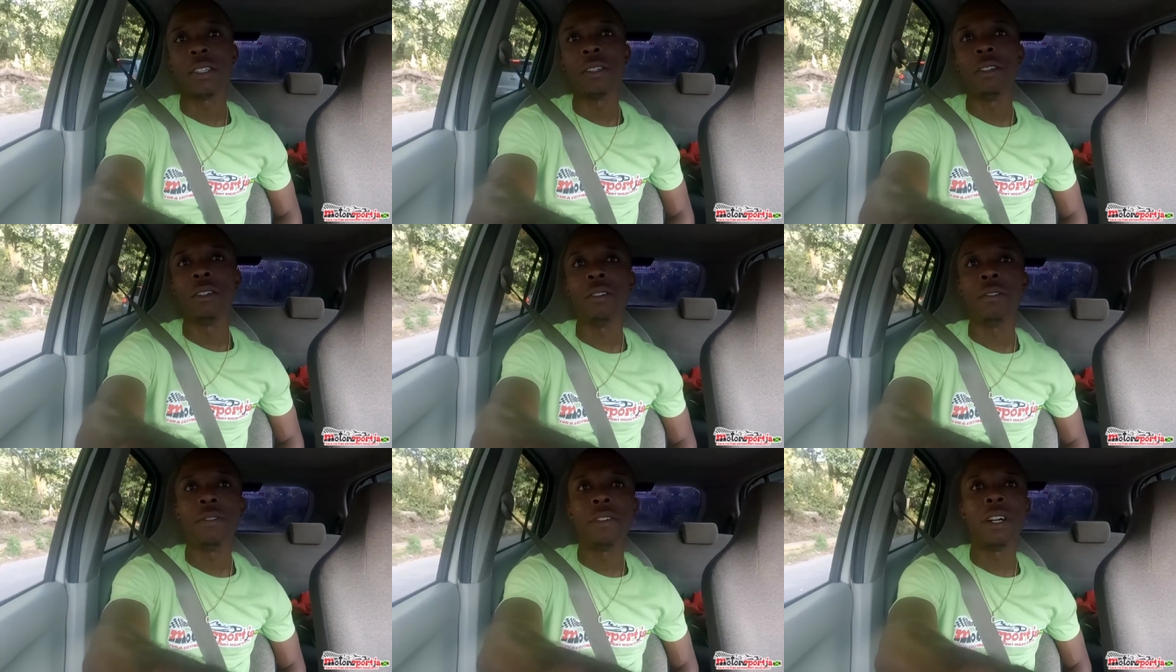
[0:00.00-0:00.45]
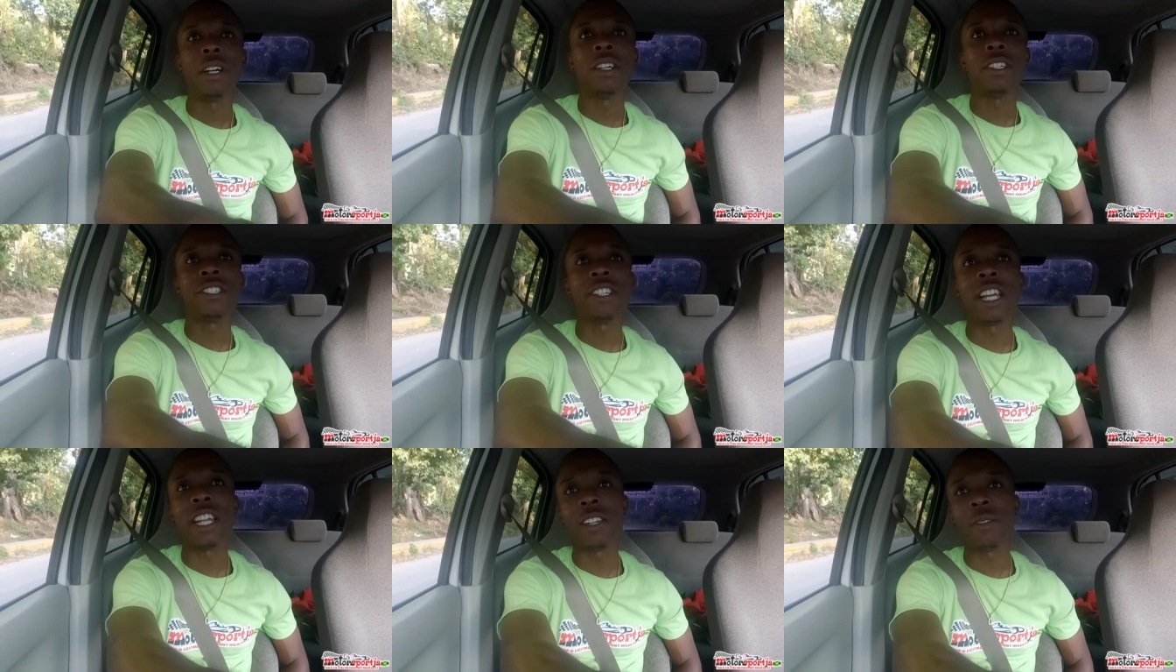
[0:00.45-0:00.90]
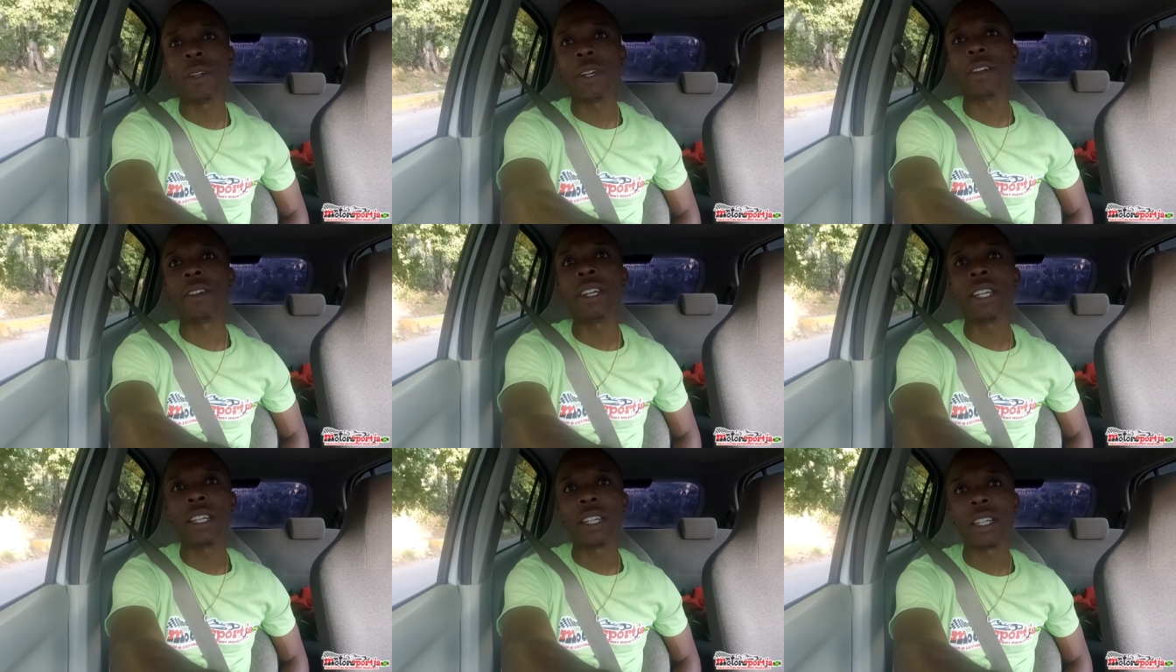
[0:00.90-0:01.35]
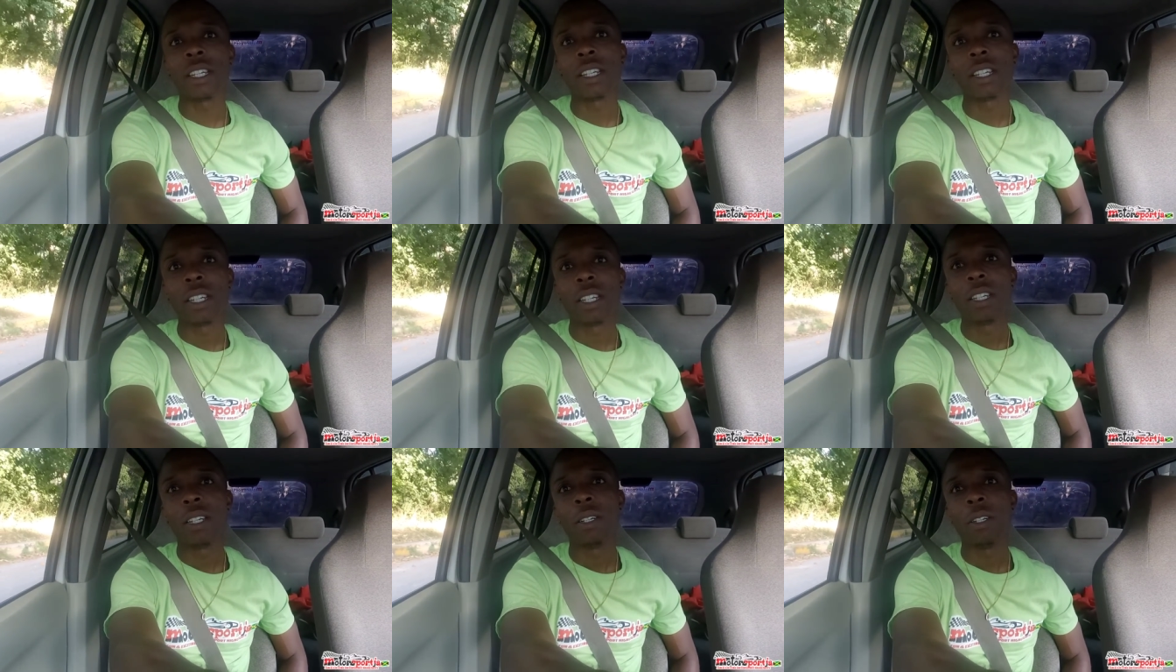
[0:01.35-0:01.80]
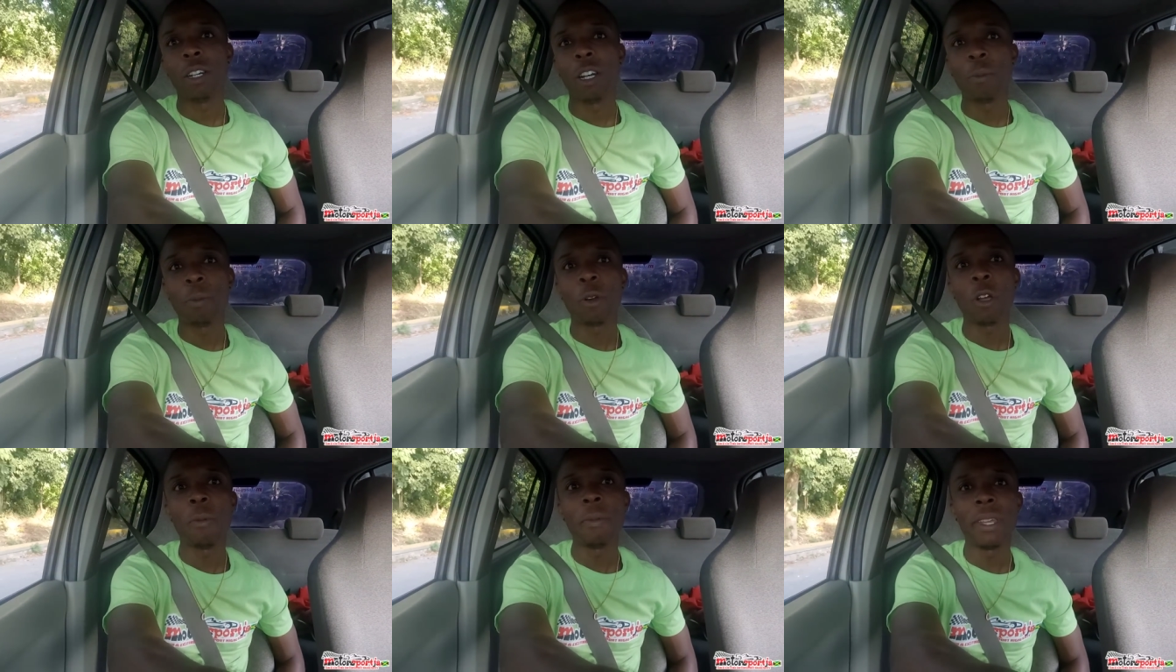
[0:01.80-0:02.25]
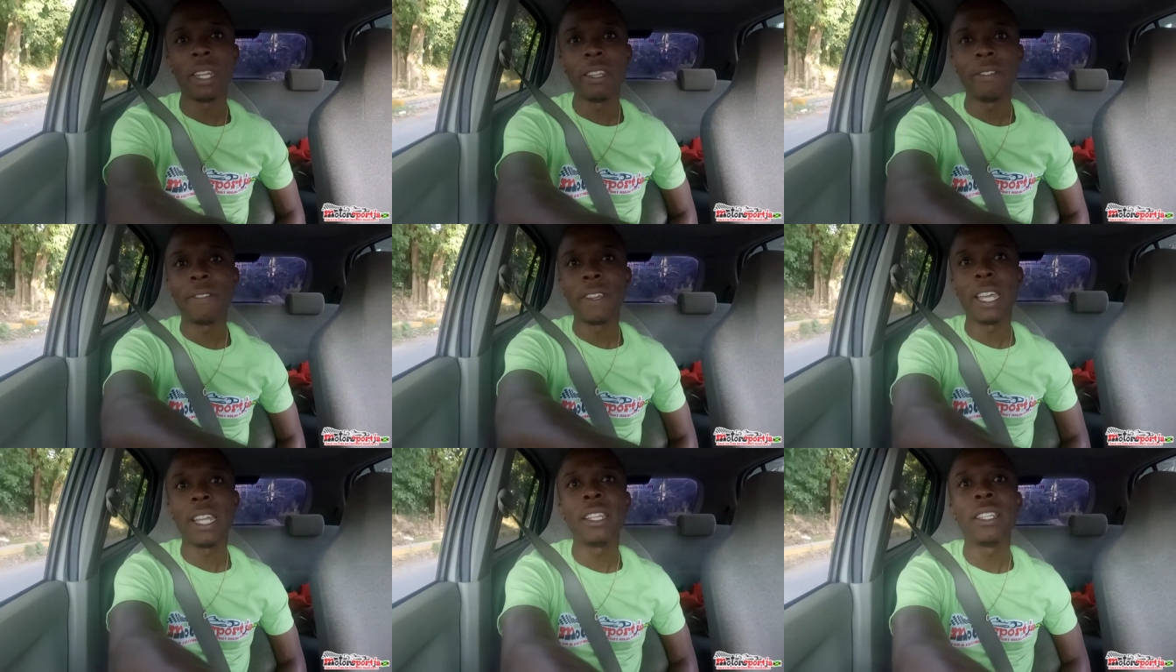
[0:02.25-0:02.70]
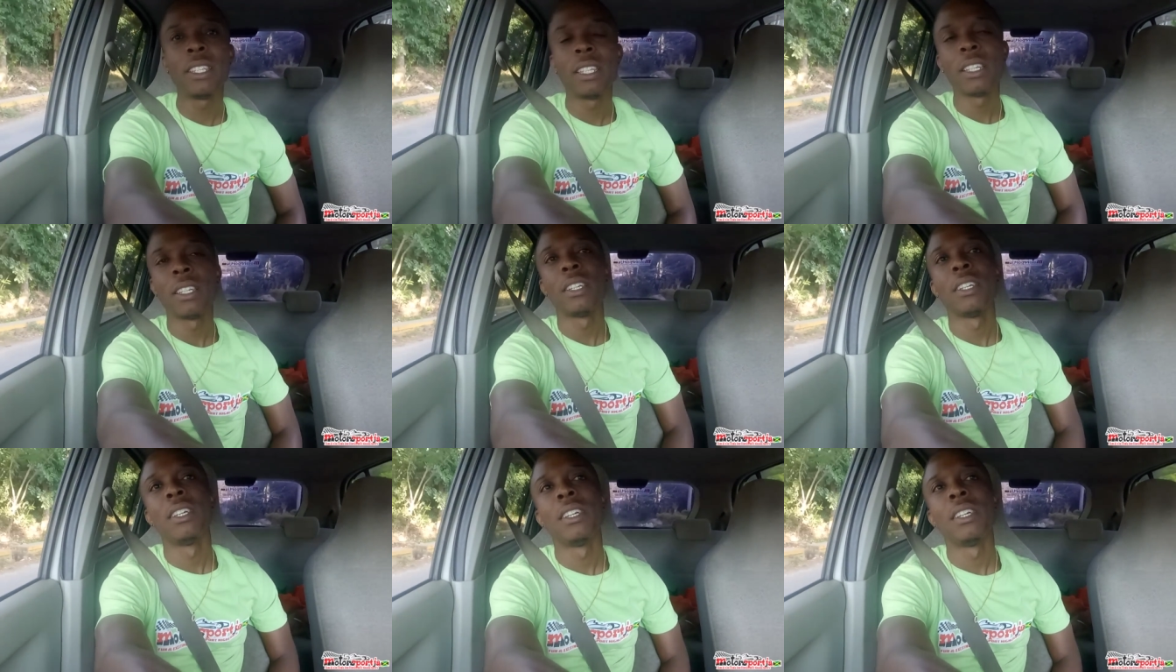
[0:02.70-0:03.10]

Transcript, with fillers: So for January, upcoming event,